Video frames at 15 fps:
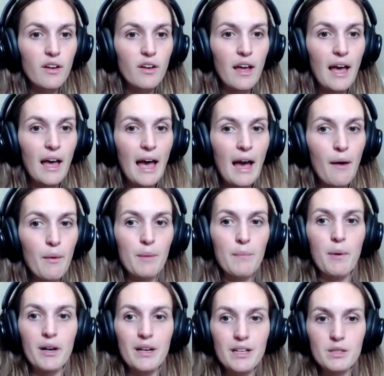how our
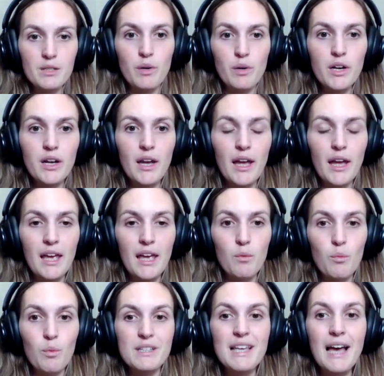bodies work and
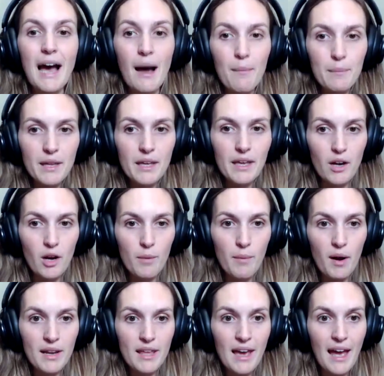what's happening in our
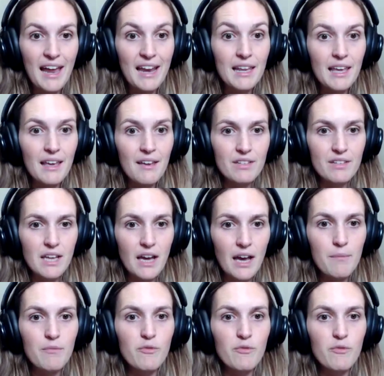body at any given time.